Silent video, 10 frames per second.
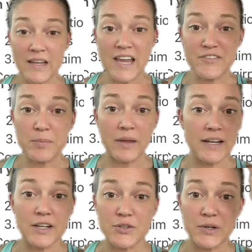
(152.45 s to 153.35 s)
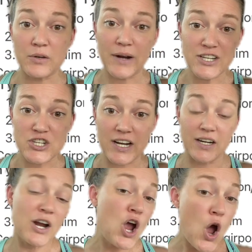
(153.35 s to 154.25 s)
If you're planning on doing a
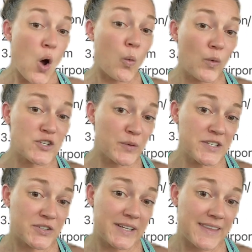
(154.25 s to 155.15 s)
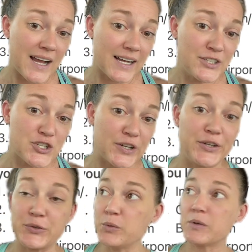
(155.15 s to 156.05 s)
rideshare, which ones are in that
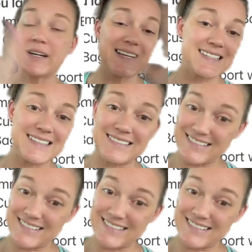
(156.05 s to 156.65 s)
country? Uber is